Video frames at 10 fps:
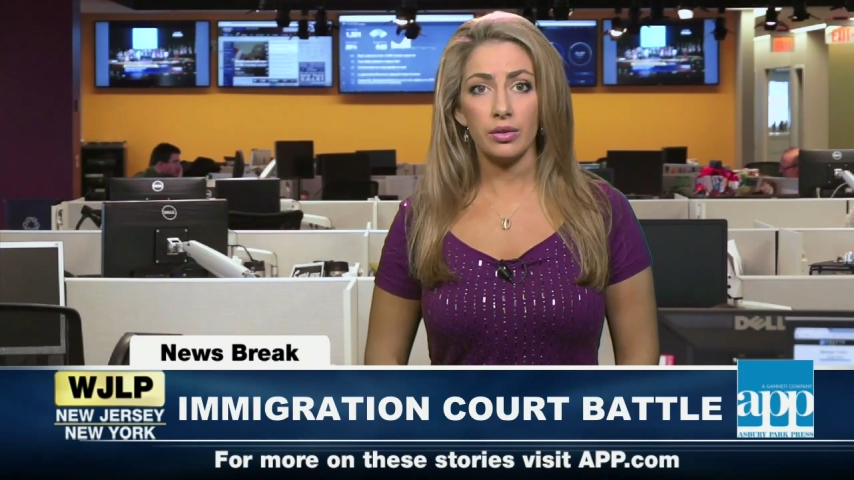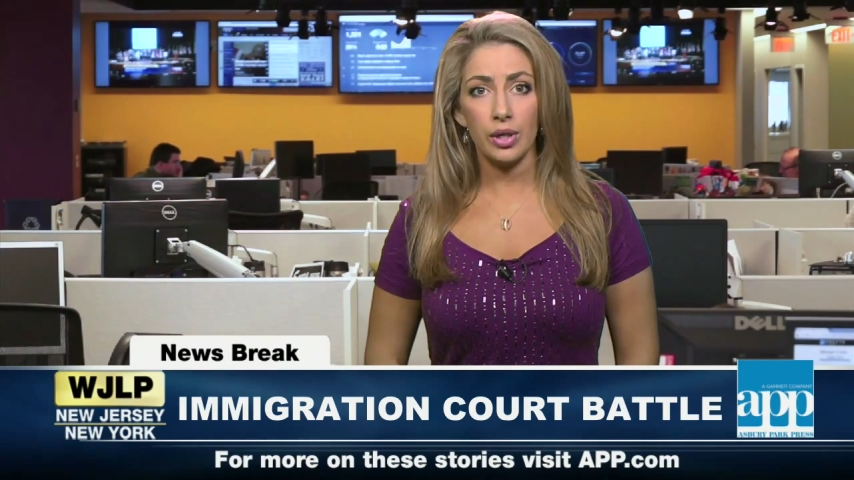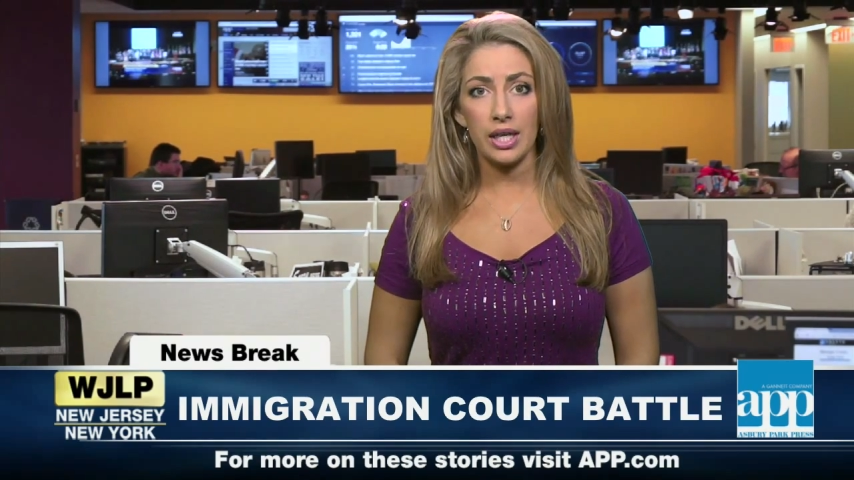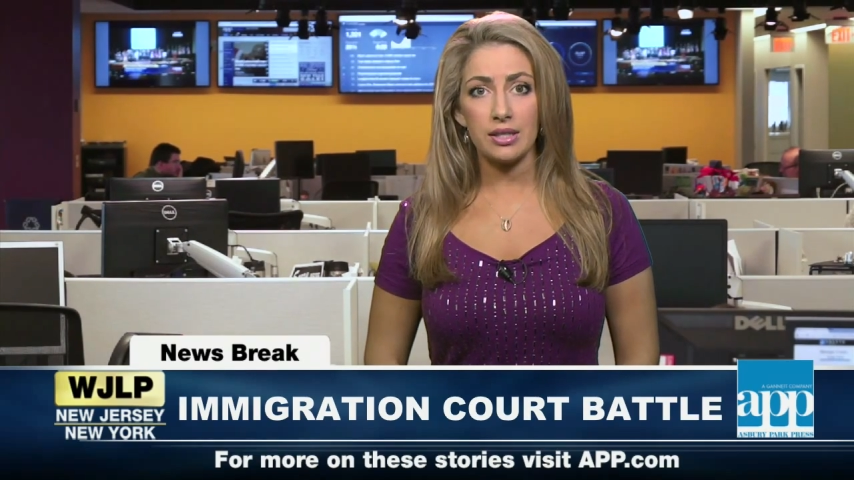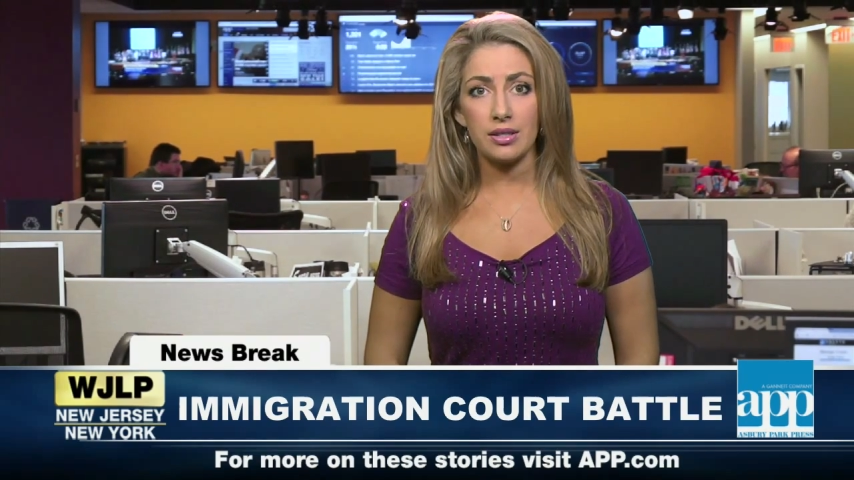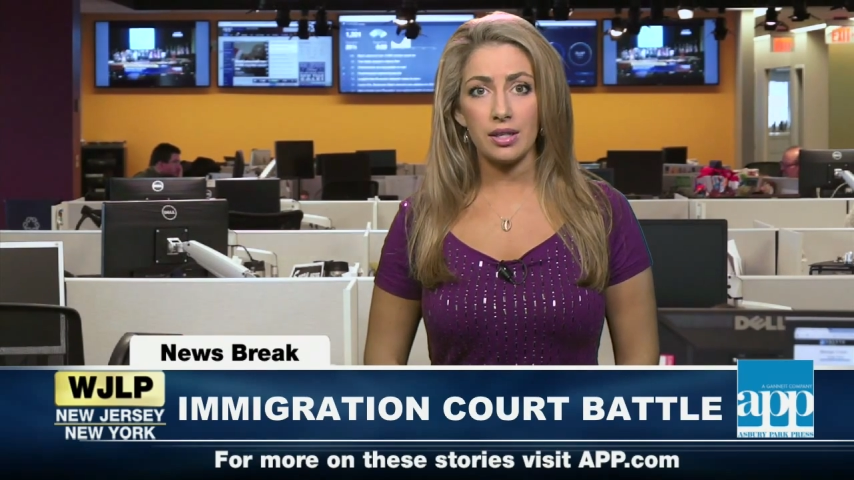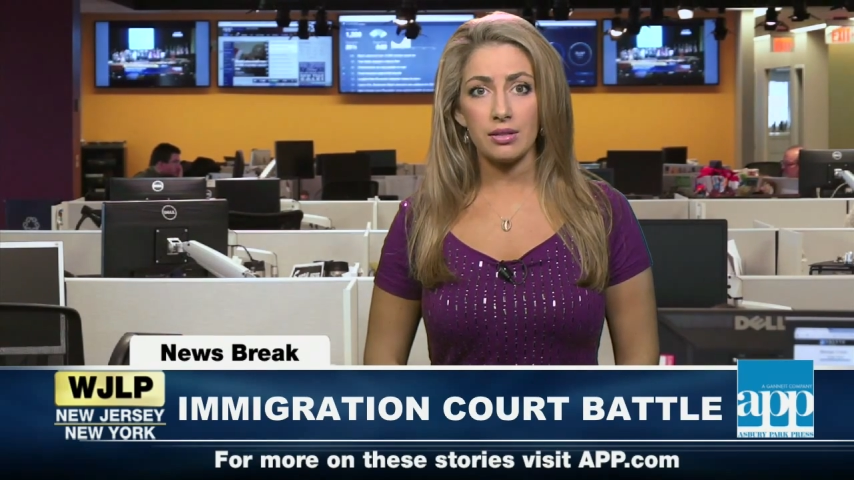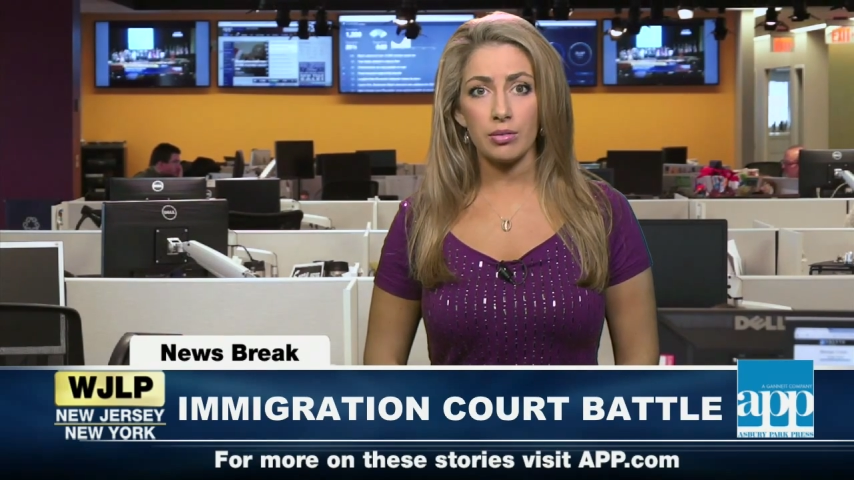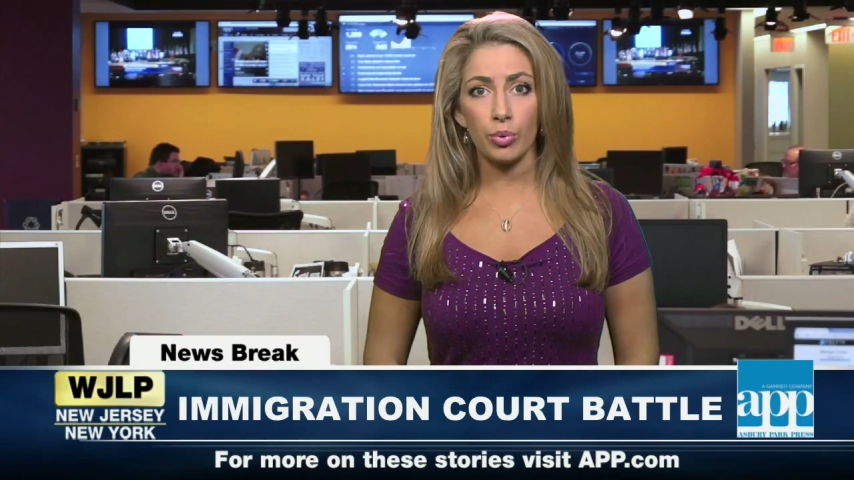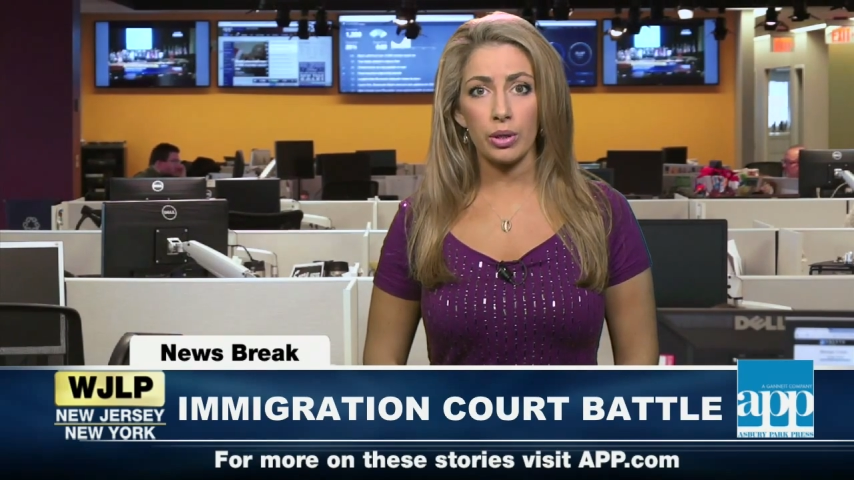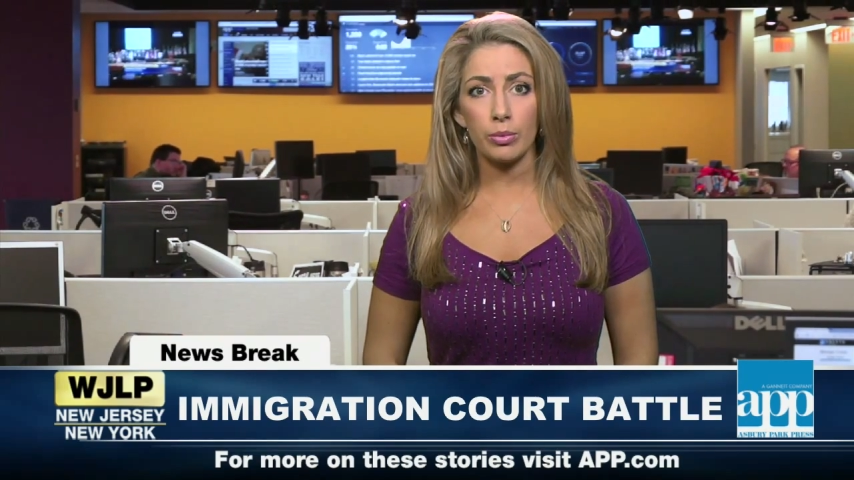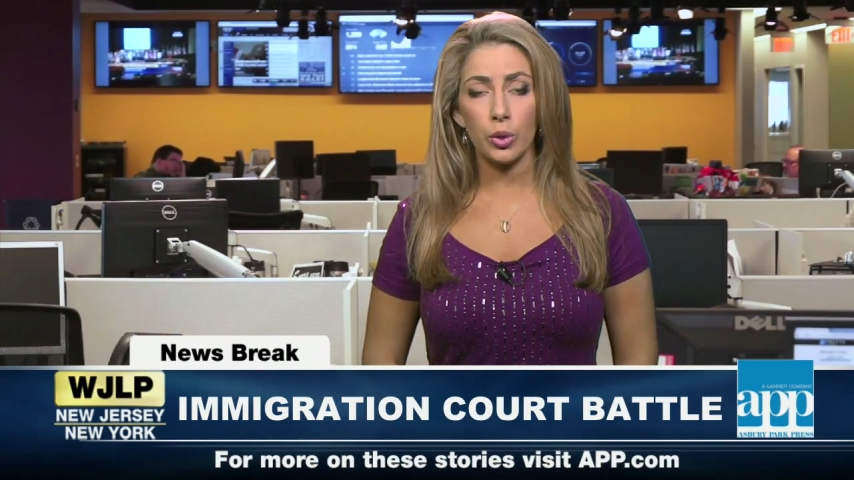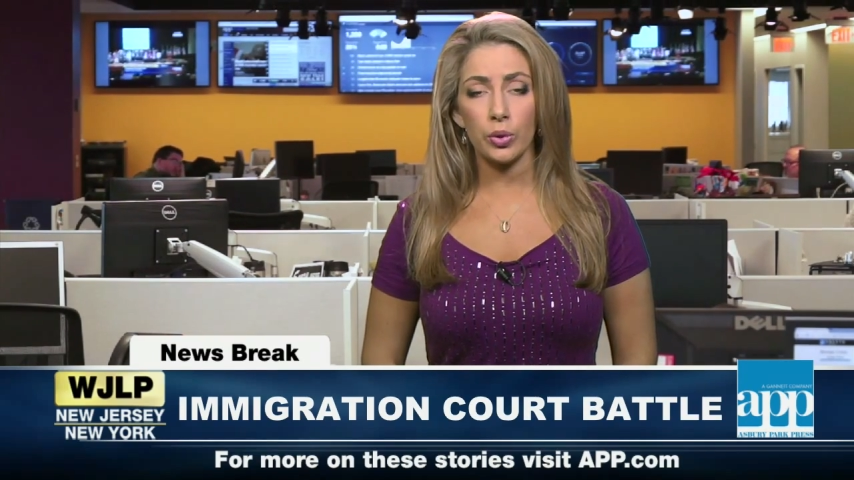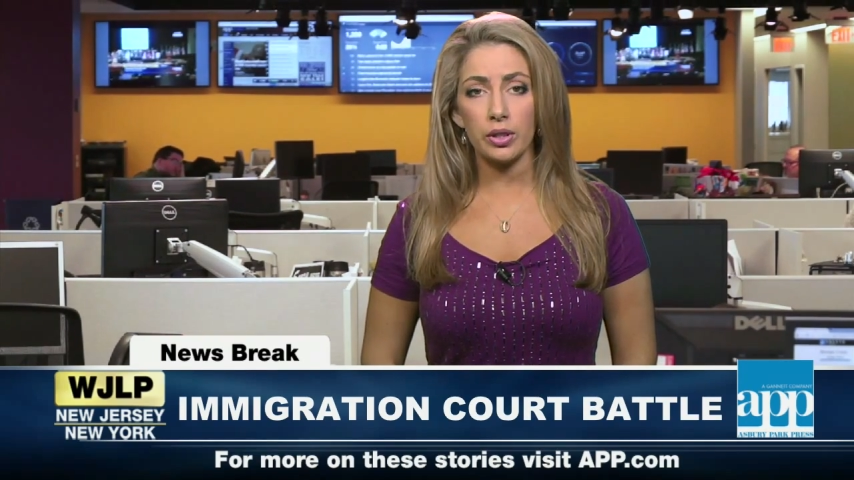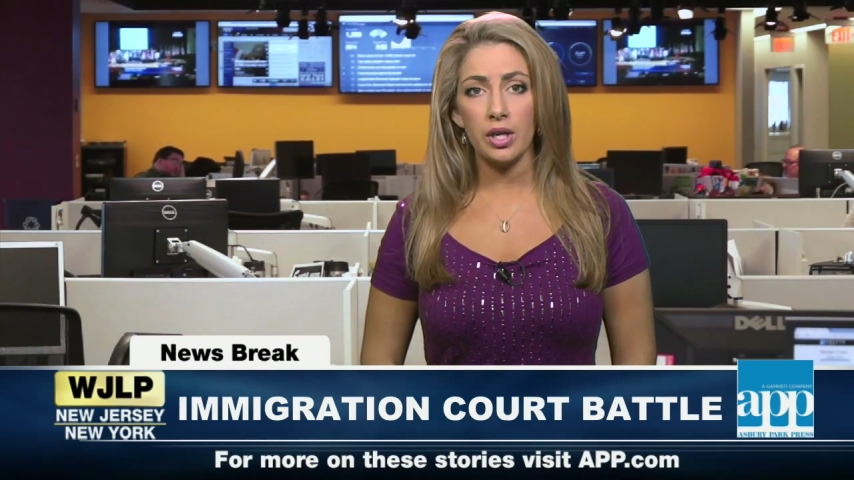the United States Supreme
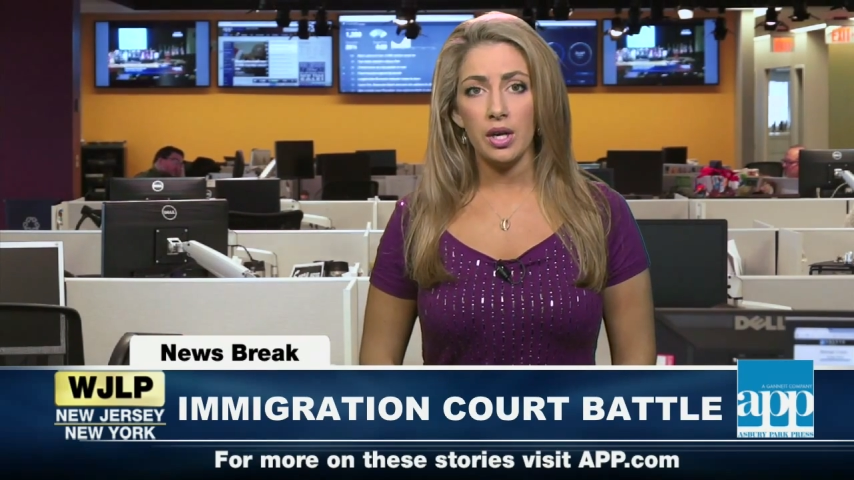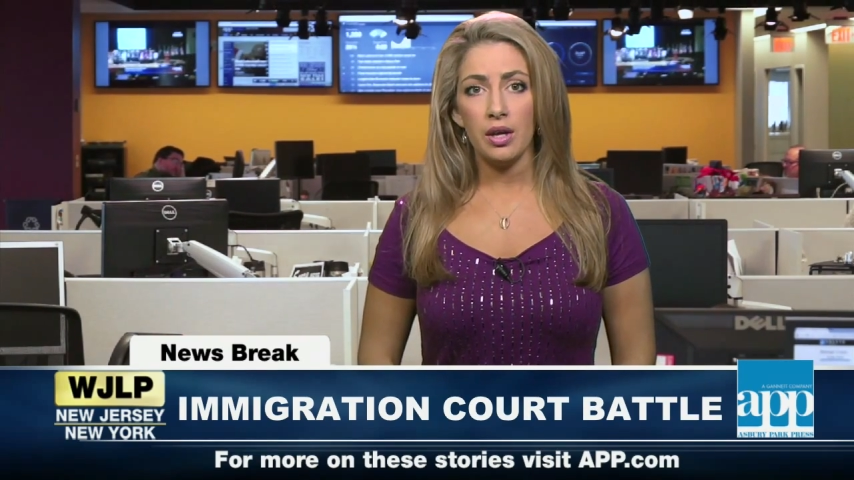Court.